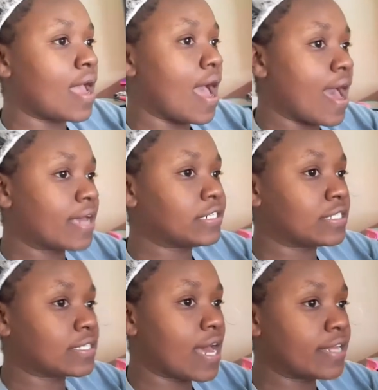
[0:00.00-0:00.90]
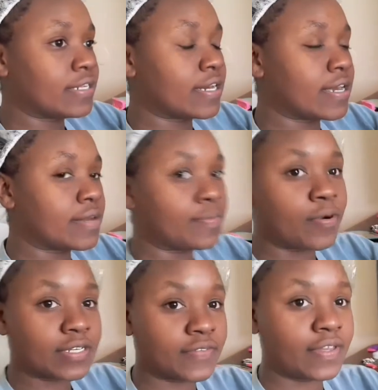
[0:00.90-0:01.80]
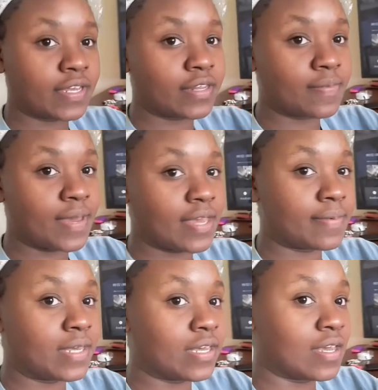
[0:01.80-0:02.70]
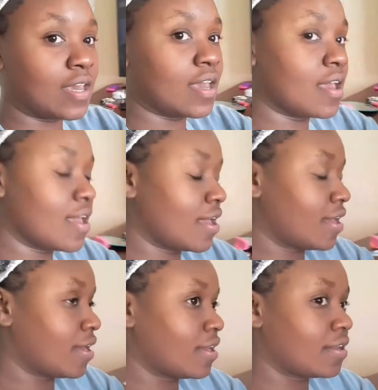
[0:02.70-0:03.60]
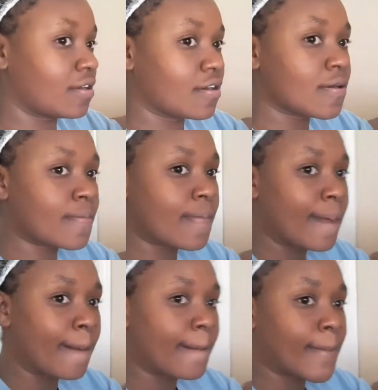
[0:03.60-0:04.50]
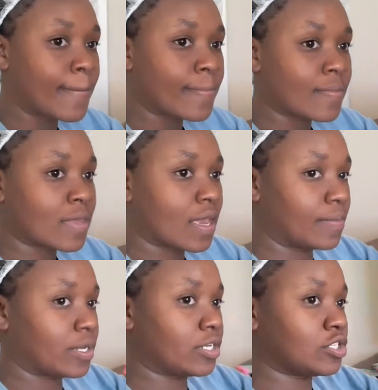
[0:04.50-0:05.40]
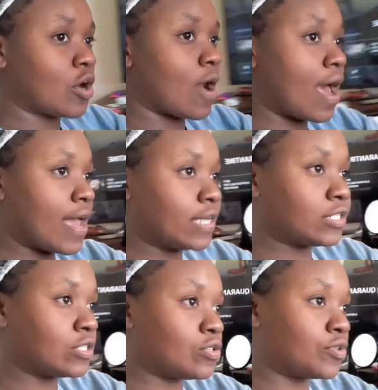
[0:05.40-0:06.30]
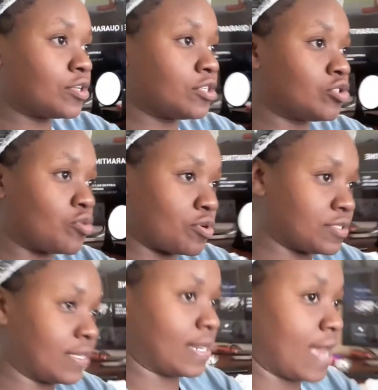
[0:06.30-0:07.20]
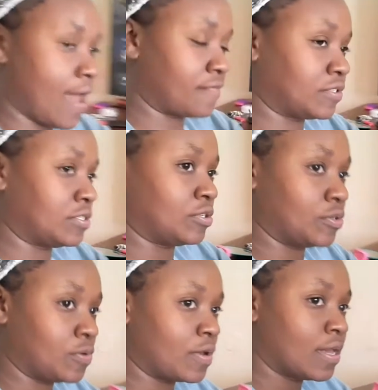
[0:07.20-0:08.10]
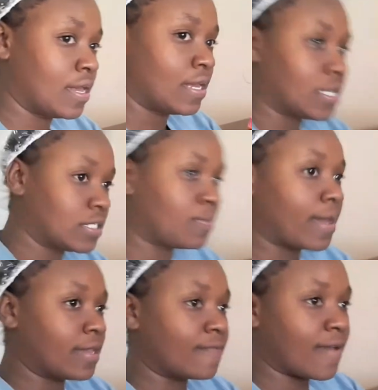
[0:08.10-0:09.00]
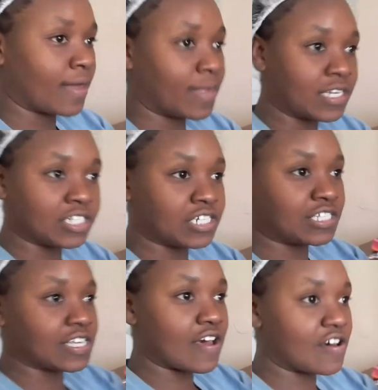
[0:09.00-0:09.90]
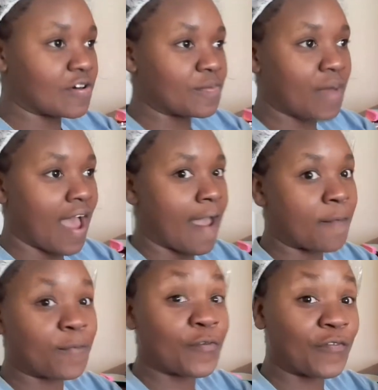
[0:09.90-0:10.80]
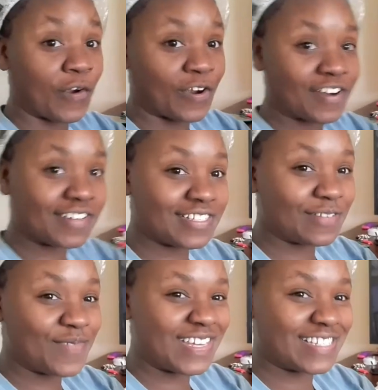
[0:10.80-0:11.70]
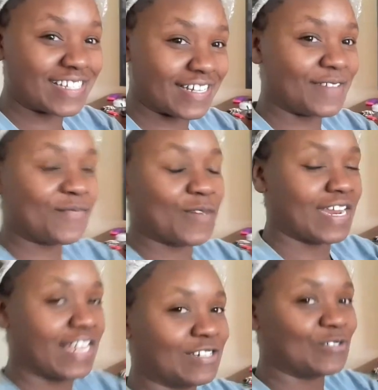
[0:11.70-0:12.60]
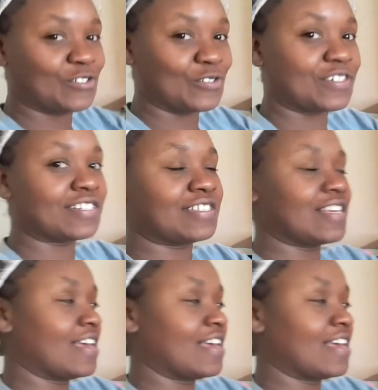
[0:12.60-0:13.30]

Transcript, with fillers: I just got done breastfeeding the baby. And um, I'm going to try to do the chores that I have to do despite the fact that she's up. I prefer her to be asleep when I do chores